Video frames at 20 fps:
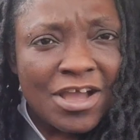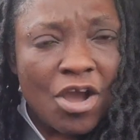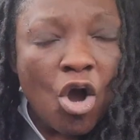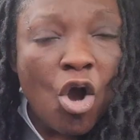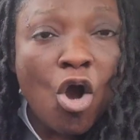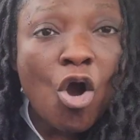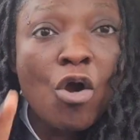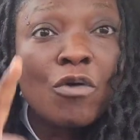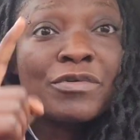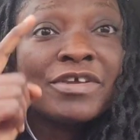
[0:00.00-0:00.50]

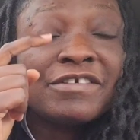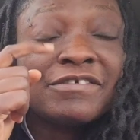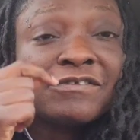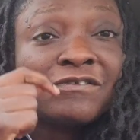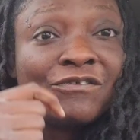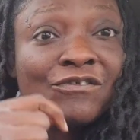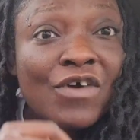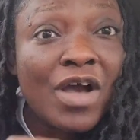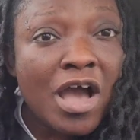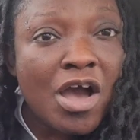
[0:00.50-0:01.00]
Or we
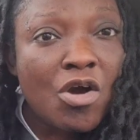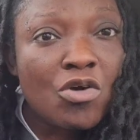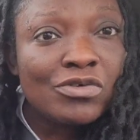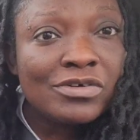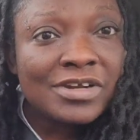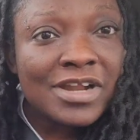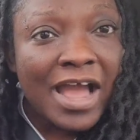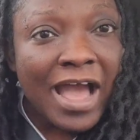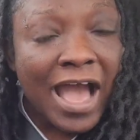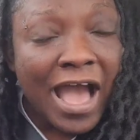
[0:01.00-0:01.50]

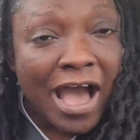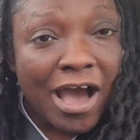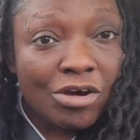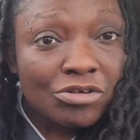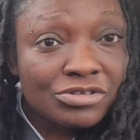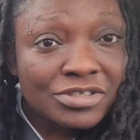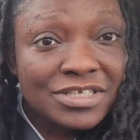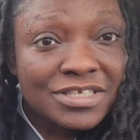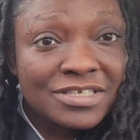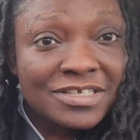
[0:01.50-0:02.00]
found
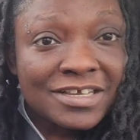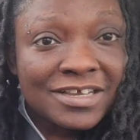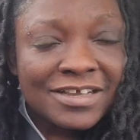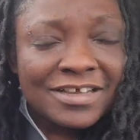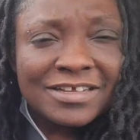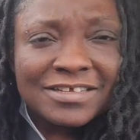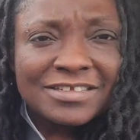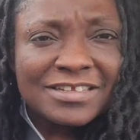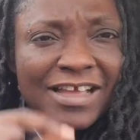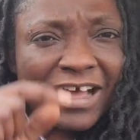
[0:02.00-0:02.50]
out
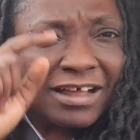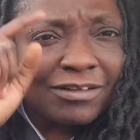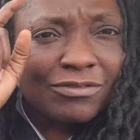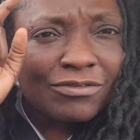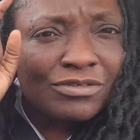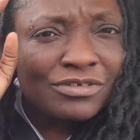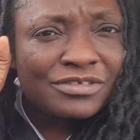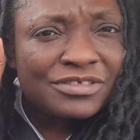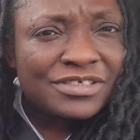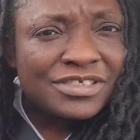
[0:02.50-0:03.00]
that
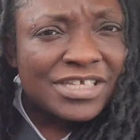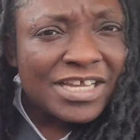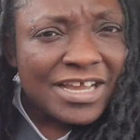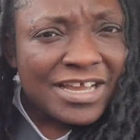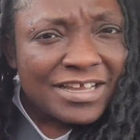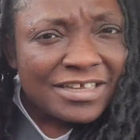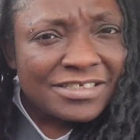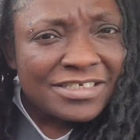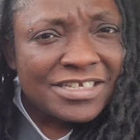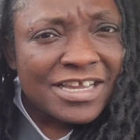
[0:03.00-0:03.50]

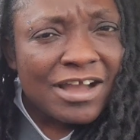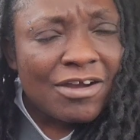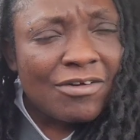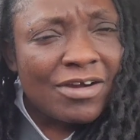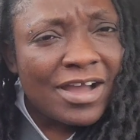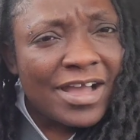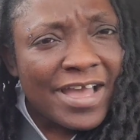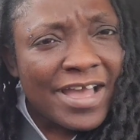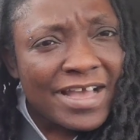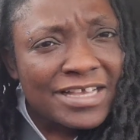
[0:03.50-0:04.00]
JJ,
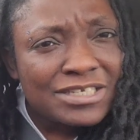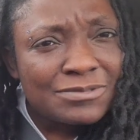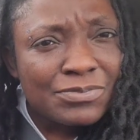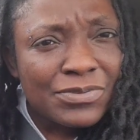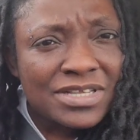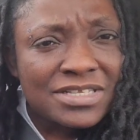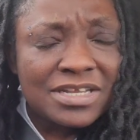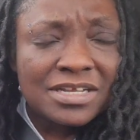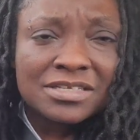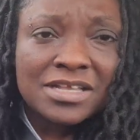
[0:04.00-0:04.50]
our
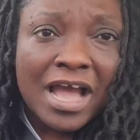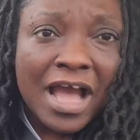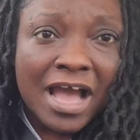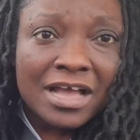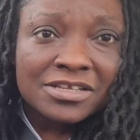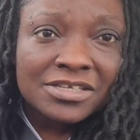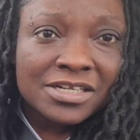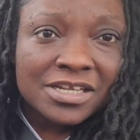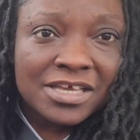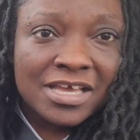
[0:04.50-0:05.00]
ex-president,
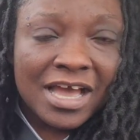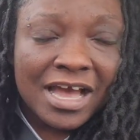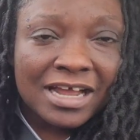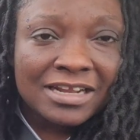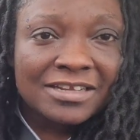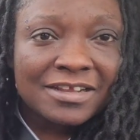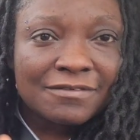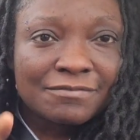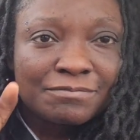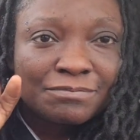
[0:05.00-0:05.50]
actually
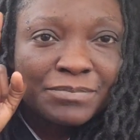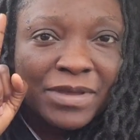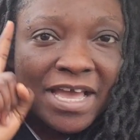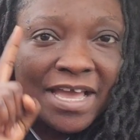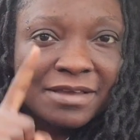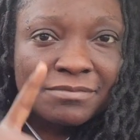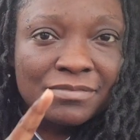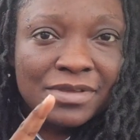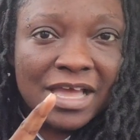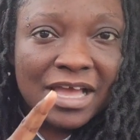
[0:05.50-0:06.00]
had
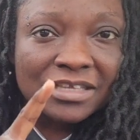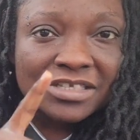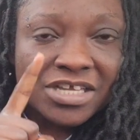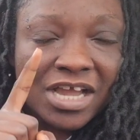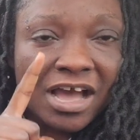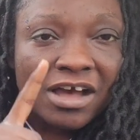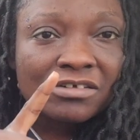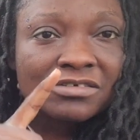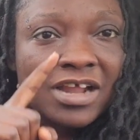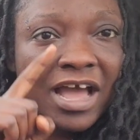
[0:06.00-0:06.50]
a
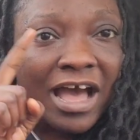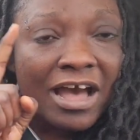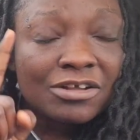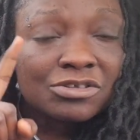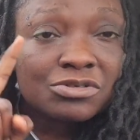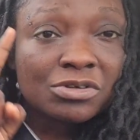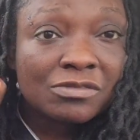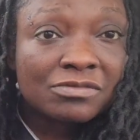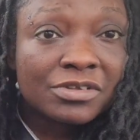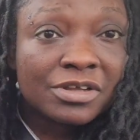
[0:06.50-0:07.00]
child
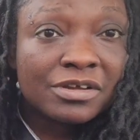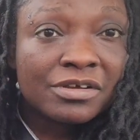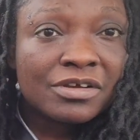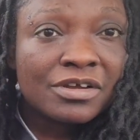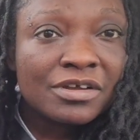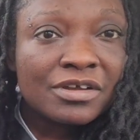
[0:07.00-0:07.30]
out of the